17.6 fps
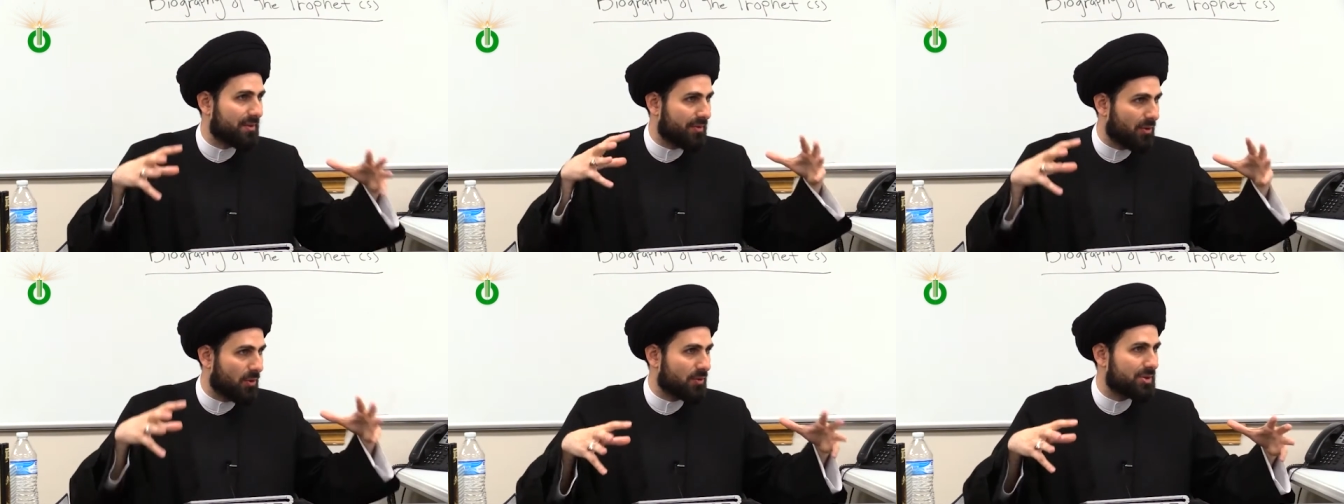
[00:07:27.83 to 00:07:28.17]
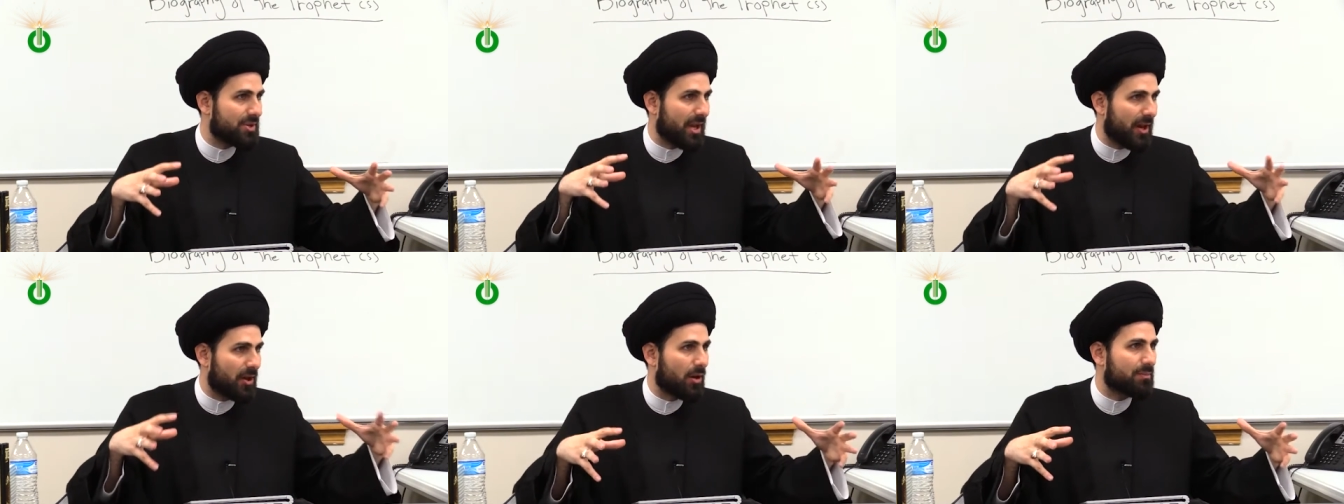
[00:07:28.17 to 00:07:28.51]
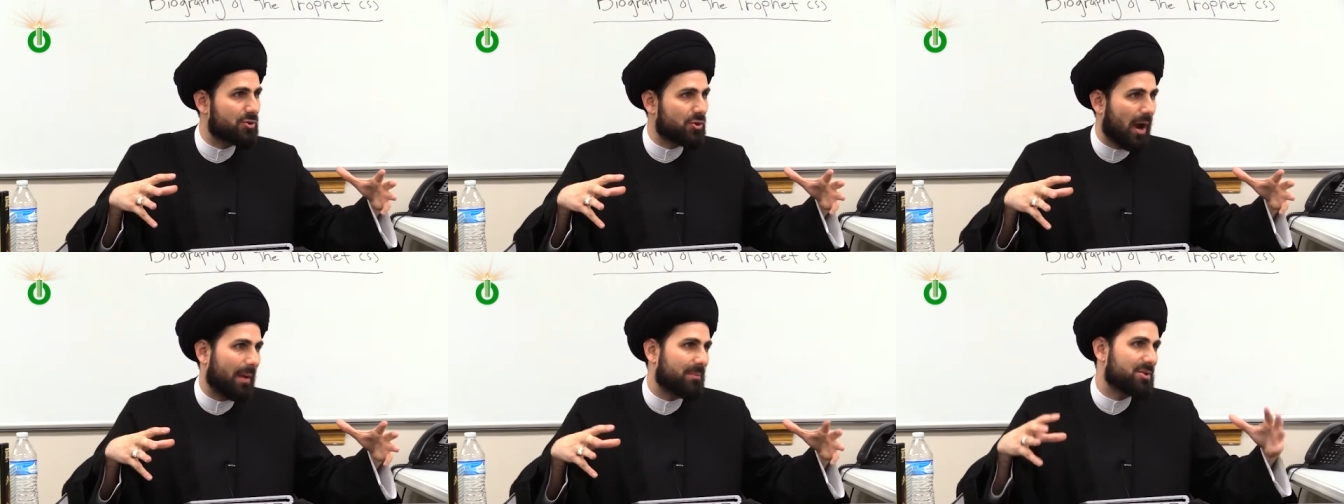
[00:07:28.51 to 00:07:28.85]
those Arab
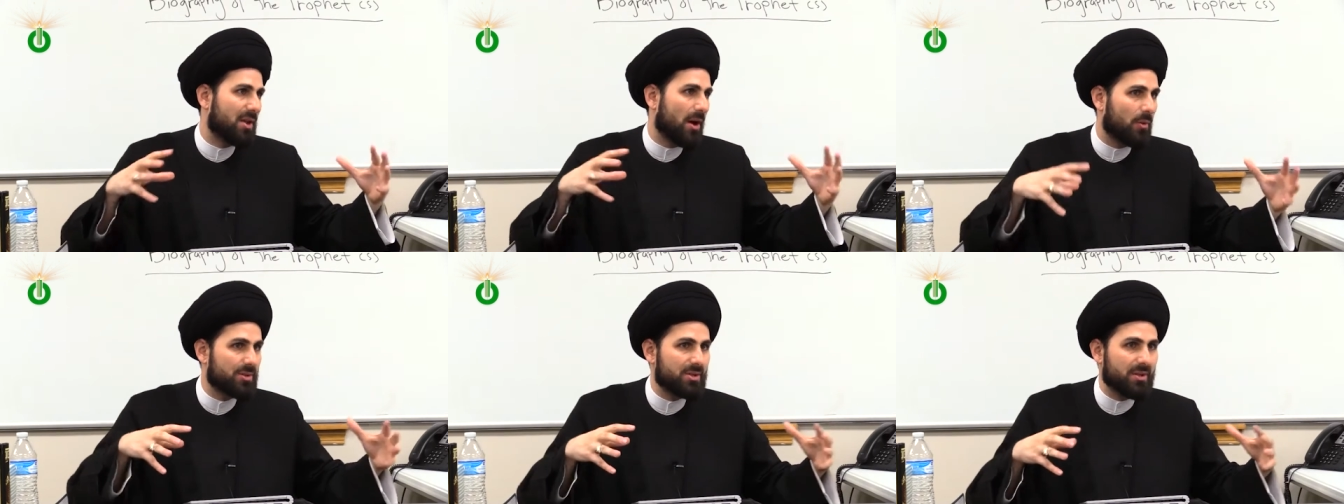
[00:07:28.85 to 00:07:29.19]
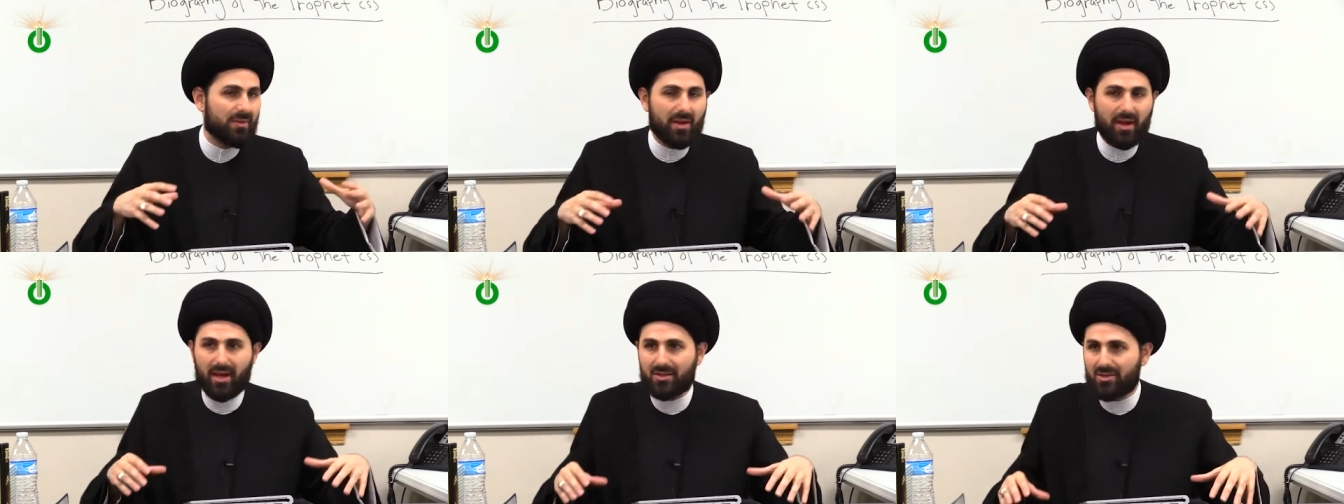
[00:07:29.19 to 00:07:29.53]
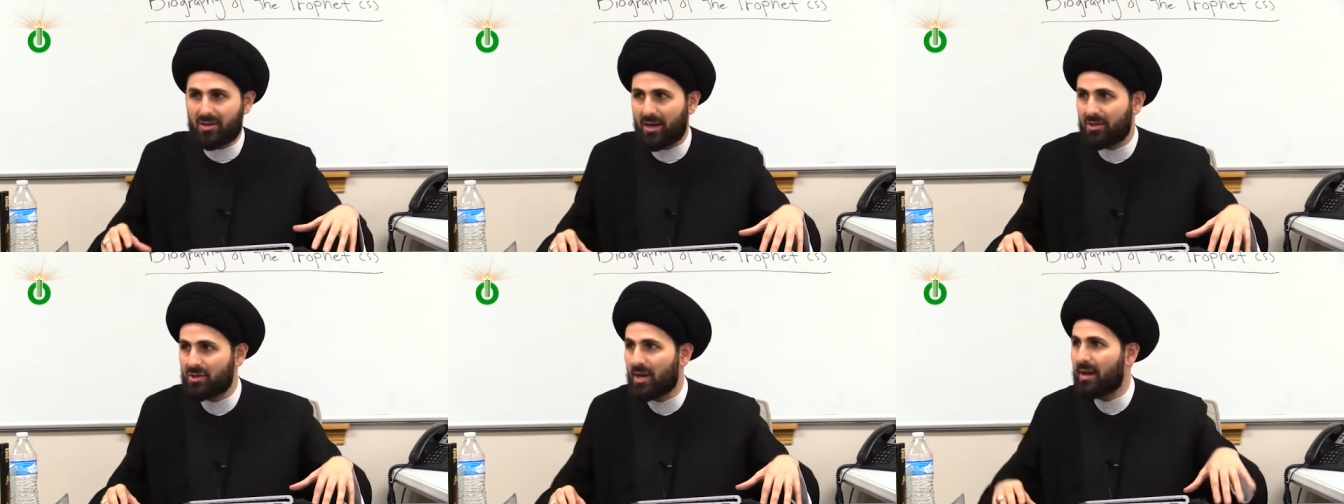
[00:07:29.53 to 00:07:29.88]
tribes, the Aus and the
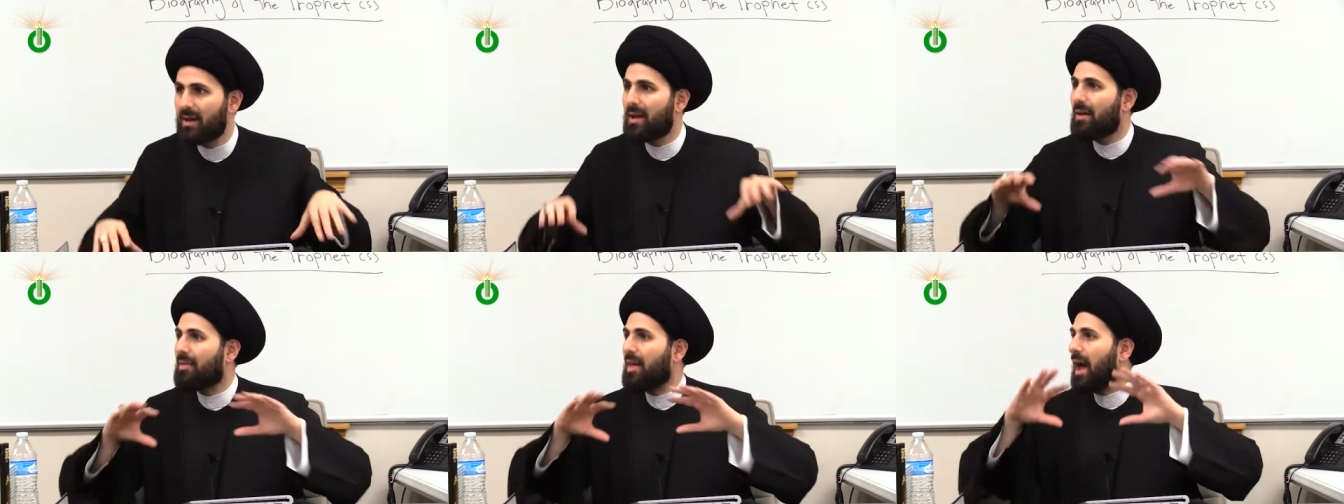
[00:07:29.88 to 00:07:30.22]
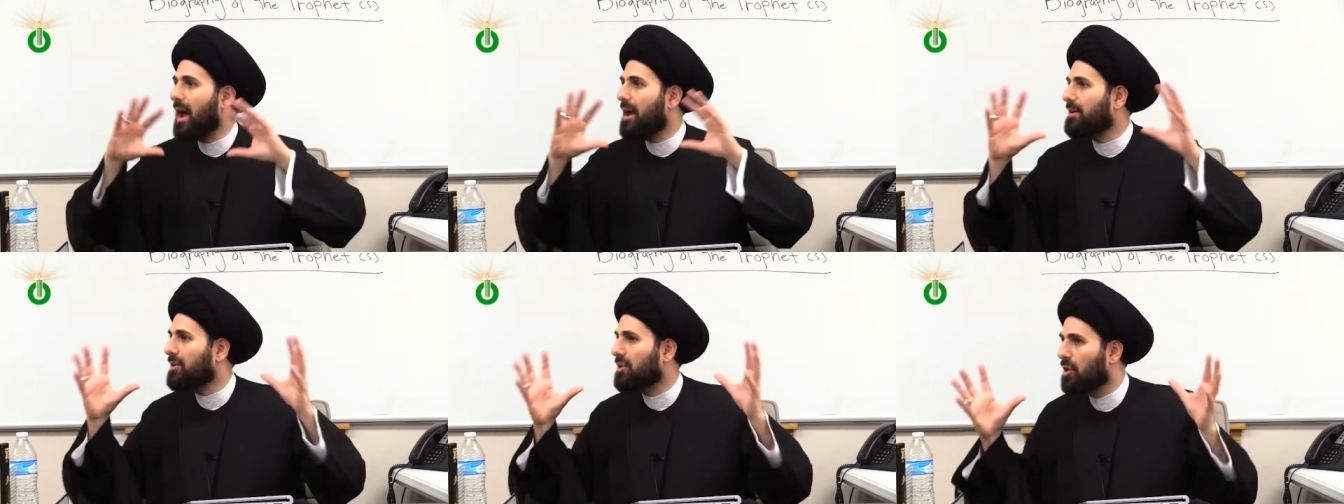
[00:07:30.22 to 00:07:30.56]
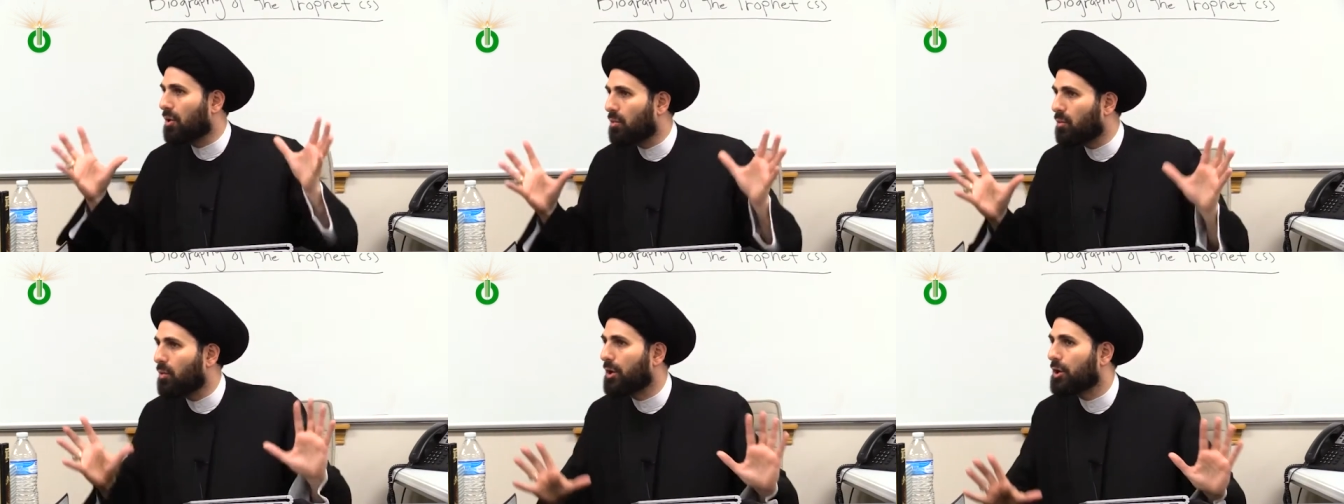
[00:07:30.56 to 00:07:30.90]
Khazraj, that, you
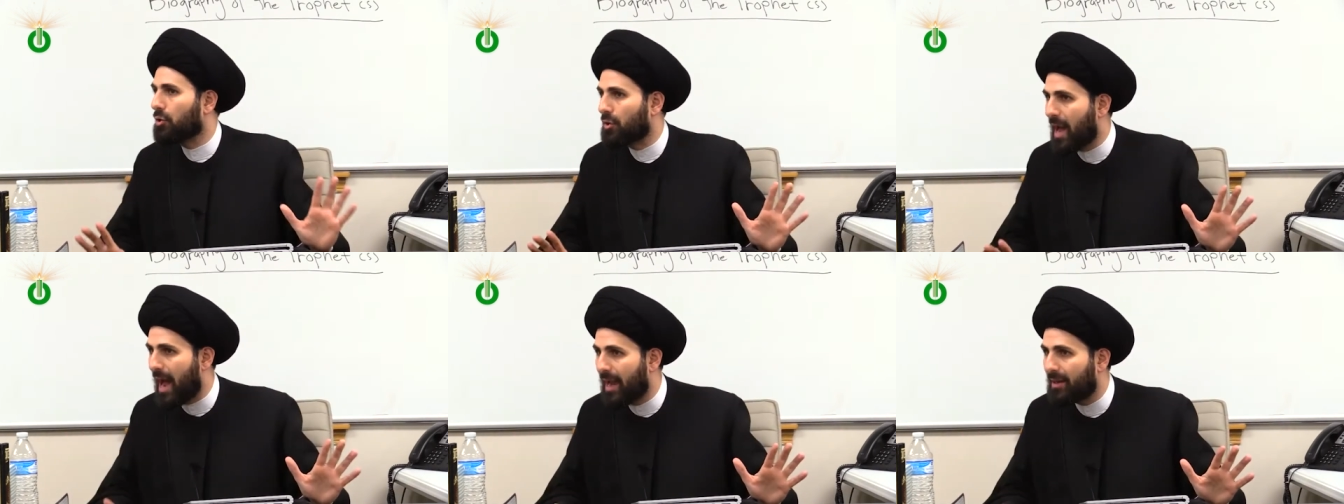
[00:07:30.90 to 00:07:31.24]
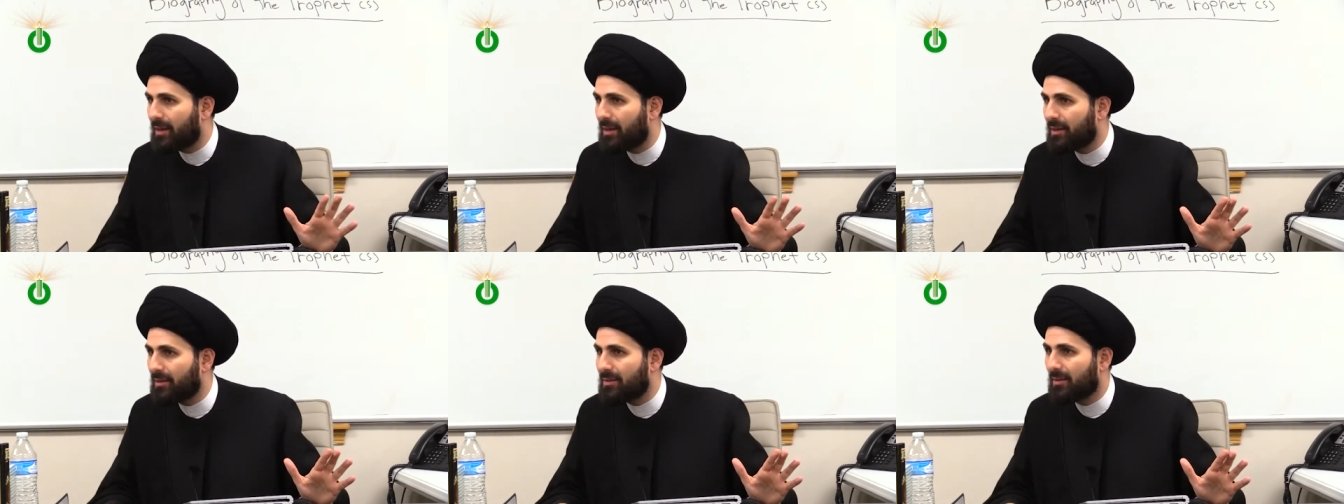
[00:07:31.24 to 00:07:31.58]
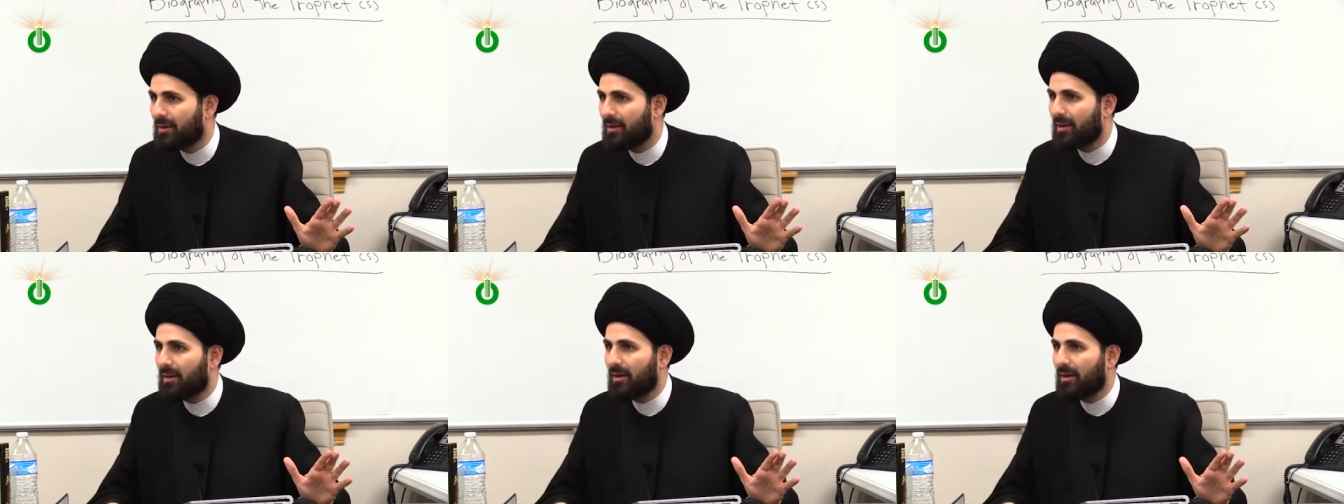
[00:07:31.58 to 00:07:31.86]
know, we're united.